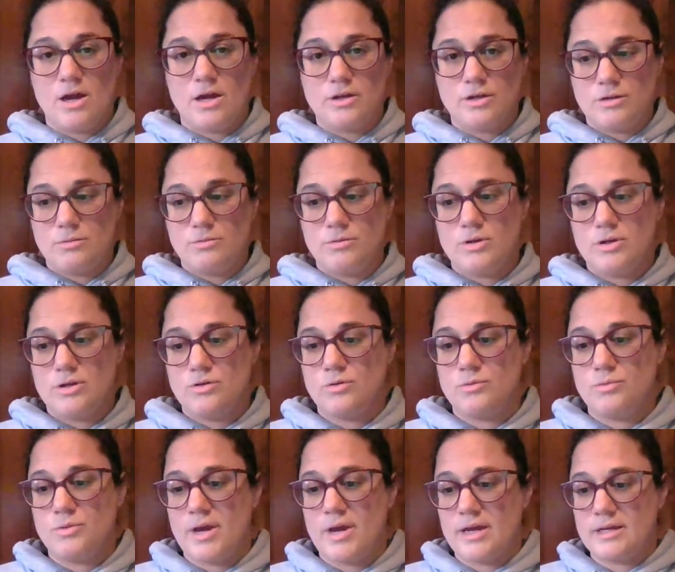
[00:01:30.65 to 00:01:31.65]
on Community
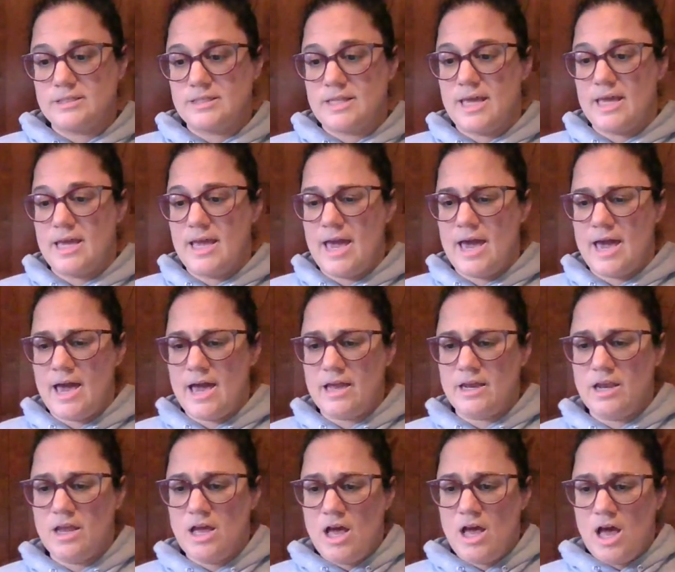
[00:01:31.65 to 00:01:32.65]
Toolbox, they
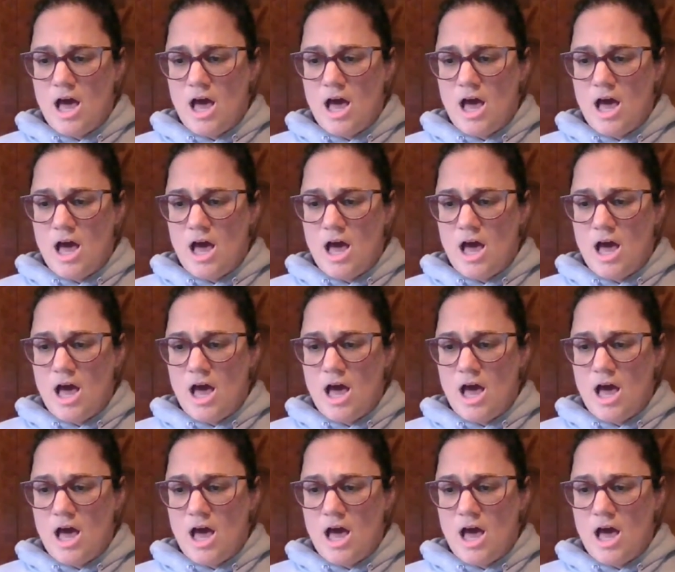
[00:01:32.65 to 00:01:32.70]
had